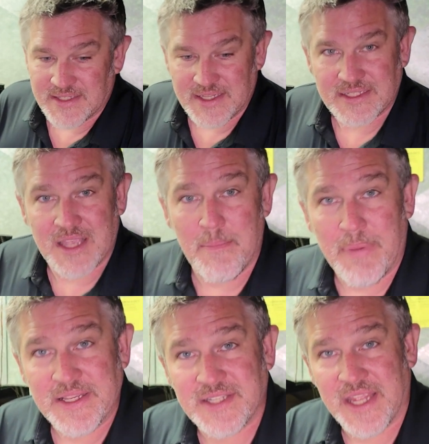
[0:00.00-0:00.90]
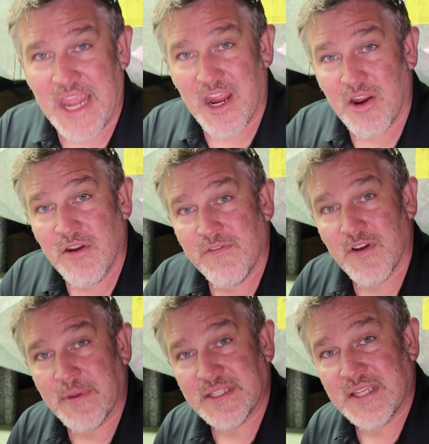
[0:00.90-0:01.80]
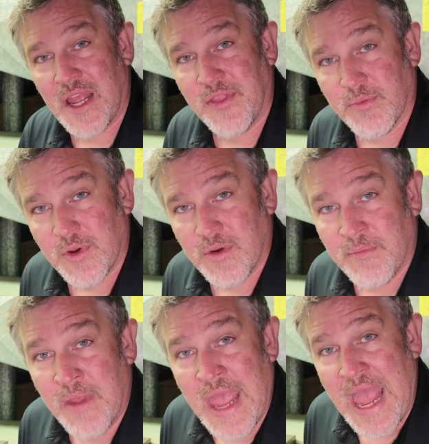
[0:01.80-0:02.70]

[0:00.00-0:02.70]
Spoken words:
is it's combusting air from inside the room,